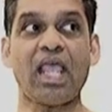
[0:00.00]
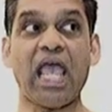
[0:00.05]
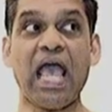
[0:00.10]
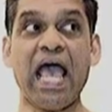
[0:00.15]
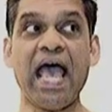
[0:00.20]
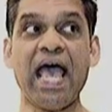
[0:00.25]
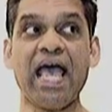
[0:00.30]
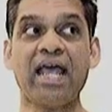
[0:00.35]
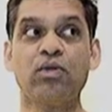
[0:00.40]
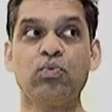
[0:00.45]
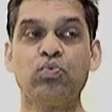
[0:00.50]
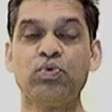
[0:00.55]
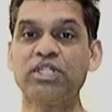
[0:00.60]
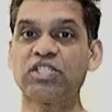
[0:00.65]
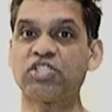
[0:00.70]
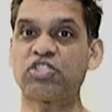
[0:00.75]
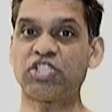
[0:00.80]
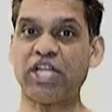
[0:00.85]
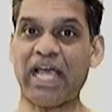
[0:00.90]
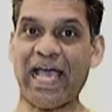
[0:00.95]
And
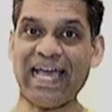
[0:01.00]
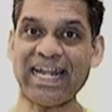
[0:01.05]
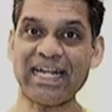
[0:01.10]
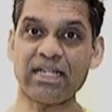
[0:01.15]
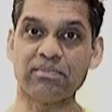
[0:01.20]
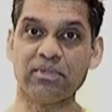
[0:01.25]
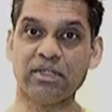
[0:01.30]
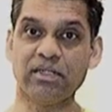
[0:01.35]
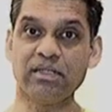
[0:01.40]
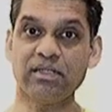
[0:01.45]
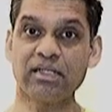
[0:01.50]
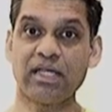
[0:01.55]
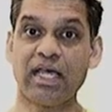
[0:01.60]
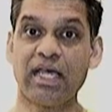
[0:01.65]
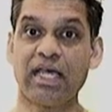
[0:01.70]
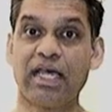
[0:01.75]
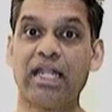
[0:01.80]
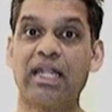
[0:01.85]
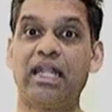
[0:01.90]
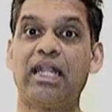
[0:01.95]
which animal
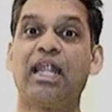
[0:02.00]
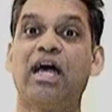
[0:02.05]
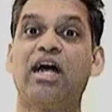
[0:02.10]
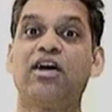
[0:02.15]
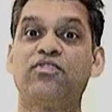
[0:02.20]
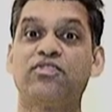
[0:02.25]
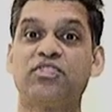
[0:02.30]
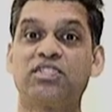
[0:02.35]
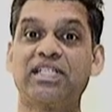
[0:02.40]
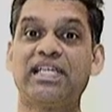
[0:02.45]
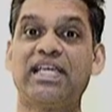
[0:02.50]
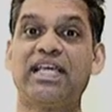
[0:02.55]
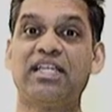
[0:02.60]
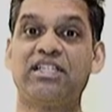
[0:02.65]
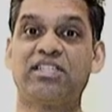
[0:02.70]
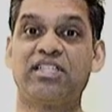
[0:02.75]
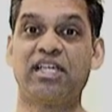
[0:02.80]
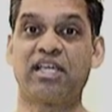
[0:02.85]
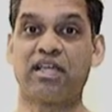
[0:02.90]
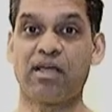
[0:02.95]
loves
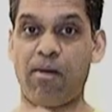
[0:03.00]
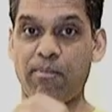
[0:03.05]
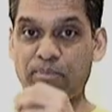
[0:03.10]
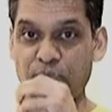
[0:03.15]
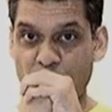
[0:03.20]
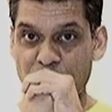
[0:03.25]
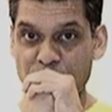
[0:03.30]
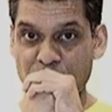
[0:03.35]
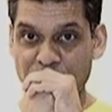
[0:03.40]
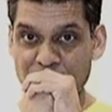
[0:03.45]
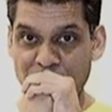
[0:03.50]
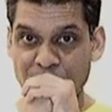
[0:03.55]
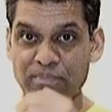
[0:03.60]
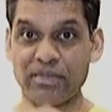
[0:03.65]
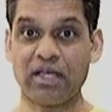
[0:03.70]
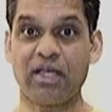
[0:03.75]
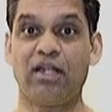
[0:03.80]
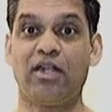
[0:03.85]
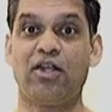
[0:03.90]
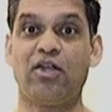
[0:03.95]
eating
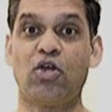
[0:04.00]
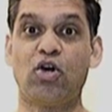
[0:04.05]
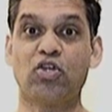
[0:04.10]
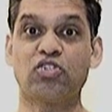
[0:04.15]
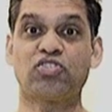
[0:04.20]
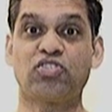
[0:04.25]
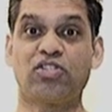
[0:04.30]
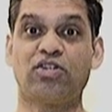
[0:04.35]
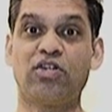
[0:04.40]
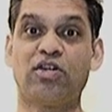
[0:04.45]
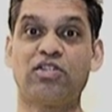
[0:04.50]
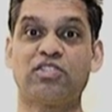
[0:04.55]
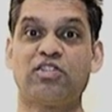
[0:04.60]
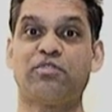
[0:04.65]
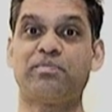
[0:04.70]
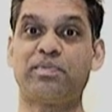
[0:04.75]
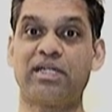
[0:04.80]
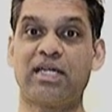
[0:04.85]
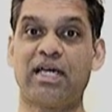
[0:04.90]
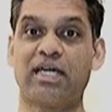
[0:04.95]
lots and lots of
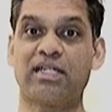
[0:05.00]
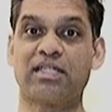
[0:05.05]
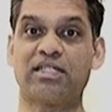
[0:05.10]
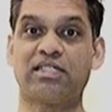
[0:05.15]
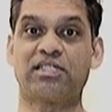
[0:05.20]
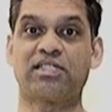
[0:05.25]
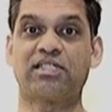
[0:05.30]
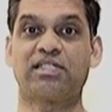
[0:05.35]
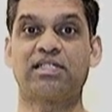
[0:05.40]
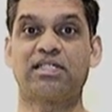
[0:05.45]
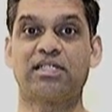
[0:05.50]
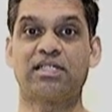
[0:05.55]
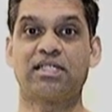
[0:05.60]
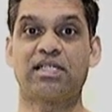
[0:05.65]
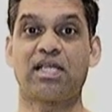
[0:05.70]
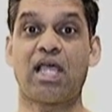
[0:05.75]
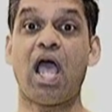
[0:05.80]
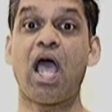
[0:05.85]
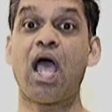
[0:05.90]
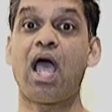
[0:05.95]
bananas?
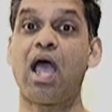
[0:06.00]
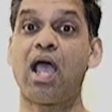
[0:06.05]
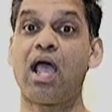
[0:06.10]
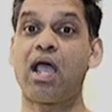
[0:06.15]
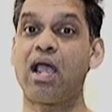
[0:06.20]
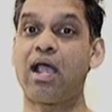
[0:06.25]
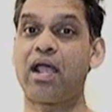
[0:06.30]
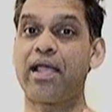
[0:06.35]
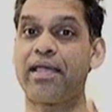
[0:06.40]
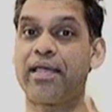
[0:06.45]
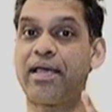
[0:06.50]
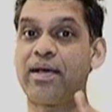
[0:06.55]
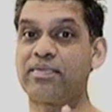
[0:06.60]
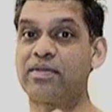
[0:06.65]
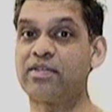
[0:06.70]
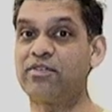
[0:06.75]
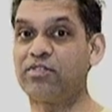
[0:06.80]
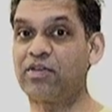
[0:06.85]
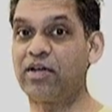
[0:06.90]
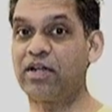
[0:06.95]
Yeah,
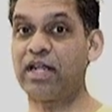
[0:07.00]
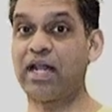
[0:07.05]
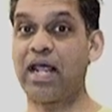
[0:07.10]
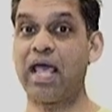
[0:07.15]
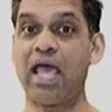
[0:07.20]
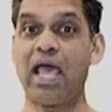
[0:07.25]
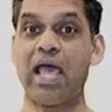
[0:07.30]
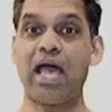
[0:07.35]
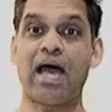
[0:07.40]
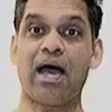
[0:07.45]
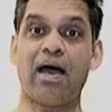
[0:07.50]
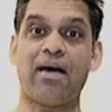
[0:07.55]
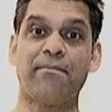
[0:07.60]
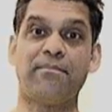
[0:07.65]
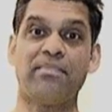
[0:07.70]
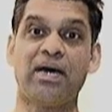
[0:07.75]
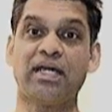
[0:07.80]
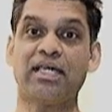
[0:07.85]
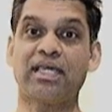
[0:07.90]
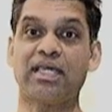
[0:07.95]
you've got it. A
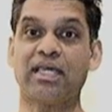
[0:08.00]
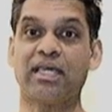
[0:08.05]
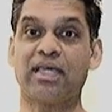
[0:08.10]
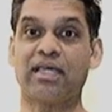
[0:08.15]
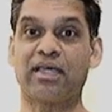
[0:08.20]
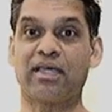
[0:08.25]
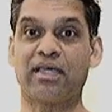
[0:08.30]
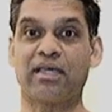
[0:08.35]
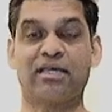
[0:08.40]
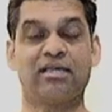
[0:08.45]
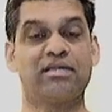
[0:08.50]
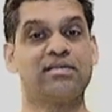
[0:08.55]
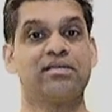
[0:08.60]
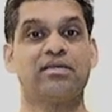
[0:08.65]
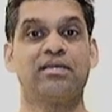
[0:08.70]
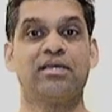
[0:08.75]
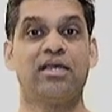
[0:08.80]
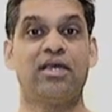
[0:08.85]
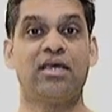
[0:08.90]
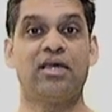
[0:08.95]
monkey.
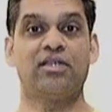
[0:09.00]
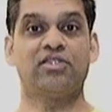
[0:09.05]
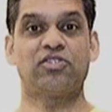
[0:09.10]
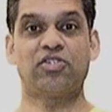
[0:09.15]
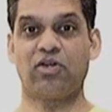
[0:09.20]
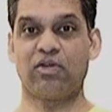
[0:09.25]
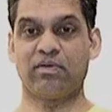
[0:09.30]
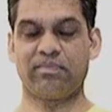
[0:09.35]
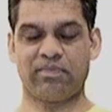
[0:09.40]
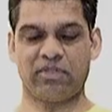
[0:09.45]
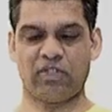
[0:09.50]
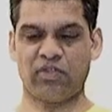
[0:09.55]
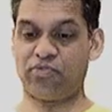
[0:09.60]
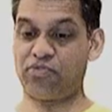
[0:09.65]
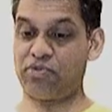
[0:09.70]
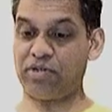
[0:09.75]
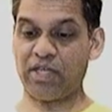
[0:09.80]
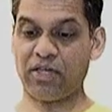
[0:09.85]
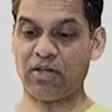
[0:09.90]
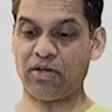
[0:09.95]
So you've
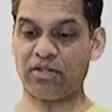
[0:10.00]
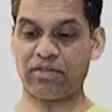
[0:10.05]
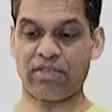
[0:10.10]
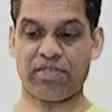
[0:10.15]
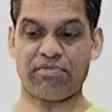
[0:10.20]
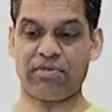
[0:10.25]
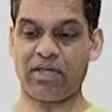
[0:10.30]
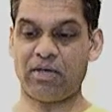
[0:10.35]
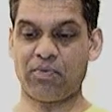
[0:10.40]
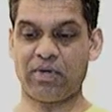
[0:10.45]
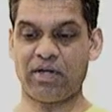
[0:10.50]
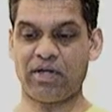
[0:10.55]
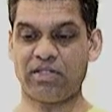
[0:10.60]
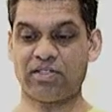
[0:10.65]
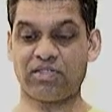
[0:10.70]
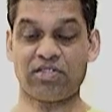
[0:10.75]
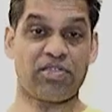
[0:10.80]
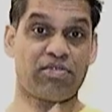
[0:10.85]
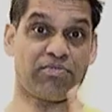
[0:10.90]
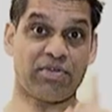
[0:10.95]
already got 3
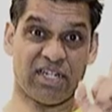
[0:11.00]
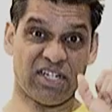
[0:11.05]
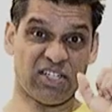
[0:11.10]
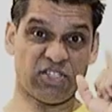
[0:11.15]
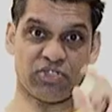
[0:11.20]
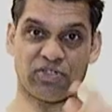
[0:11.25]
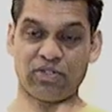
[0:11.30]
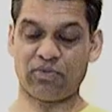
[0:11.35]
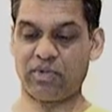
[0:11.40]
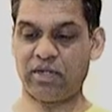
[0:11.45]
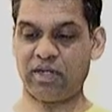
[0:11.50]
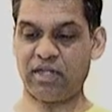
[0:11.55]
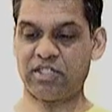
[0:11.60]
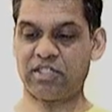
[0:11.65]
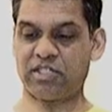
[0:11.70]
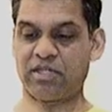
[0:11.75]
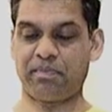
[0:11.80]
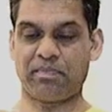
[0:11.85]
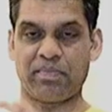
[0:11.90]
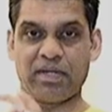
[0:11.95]
words, 3 additional
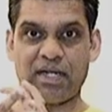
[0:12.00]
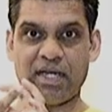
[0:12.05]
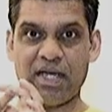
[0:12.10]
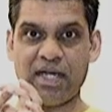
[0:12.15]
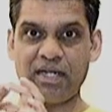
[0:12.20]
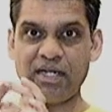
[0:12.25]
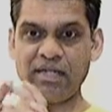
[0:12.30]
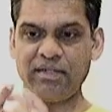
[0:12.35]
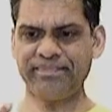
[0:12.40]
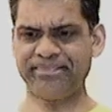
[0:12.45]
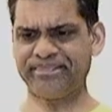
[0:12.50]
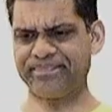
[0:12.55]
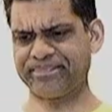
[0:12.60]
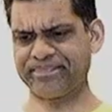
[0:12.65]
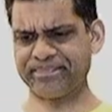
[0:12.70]
words: banana,